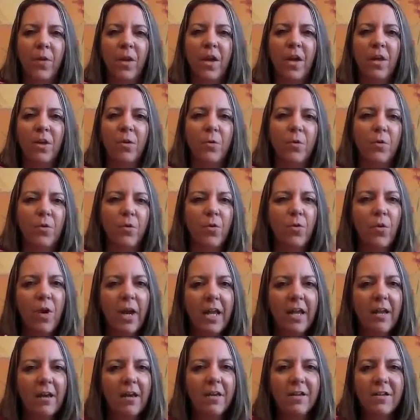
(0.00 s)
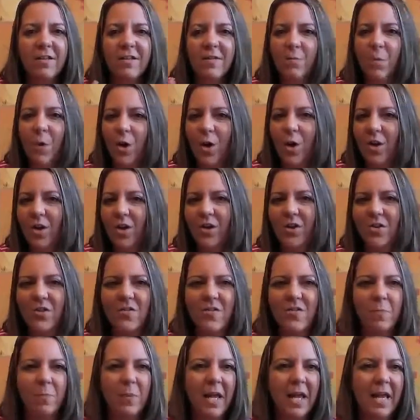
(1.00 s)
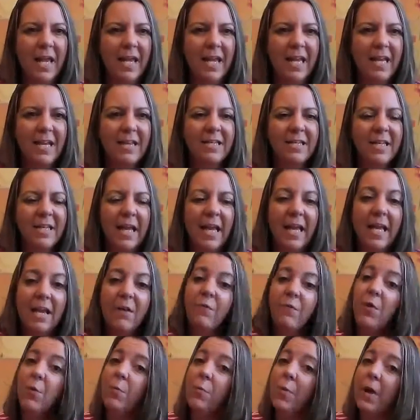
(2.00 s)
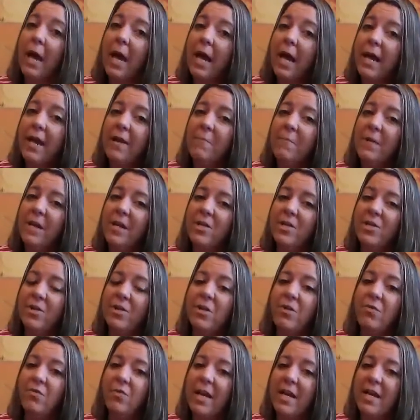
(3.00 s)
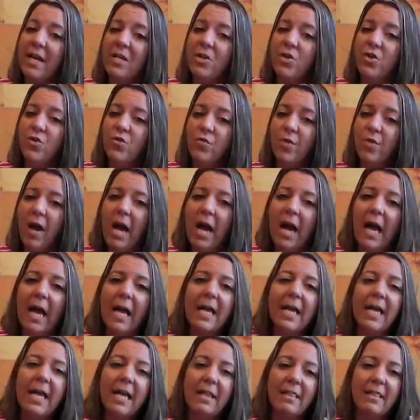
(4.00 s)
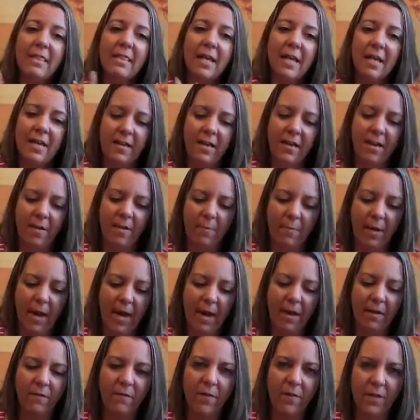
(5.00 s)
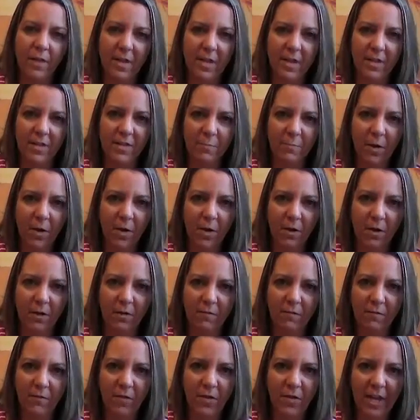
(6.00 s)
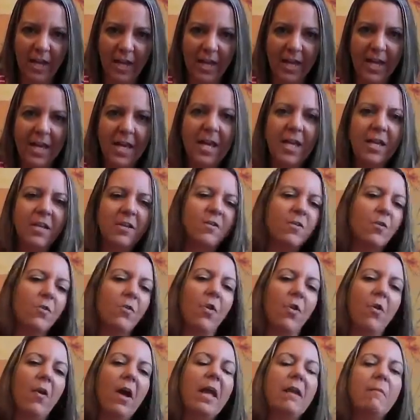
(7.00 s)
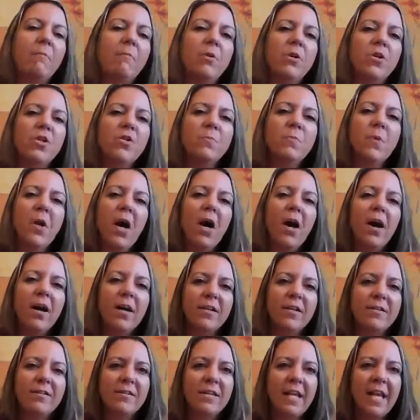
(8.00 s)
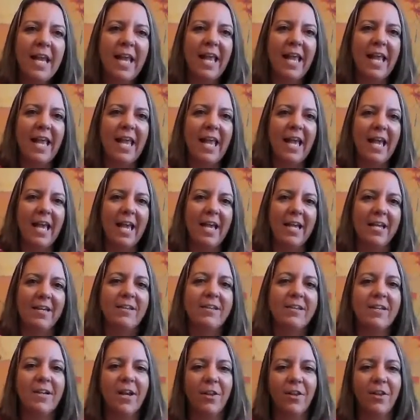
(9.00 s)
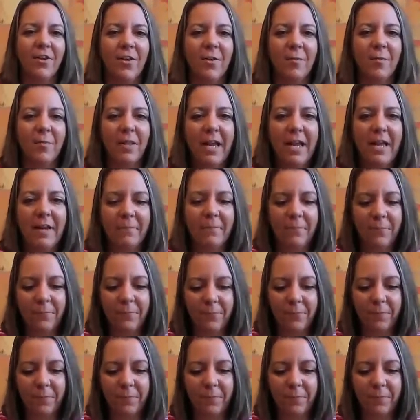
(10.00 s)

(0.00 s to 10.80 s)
color with crayons, markers, paint. If you paint, make sure you let it dry and then come back for the next part. Okay, so go ahead and push pause and color your plate.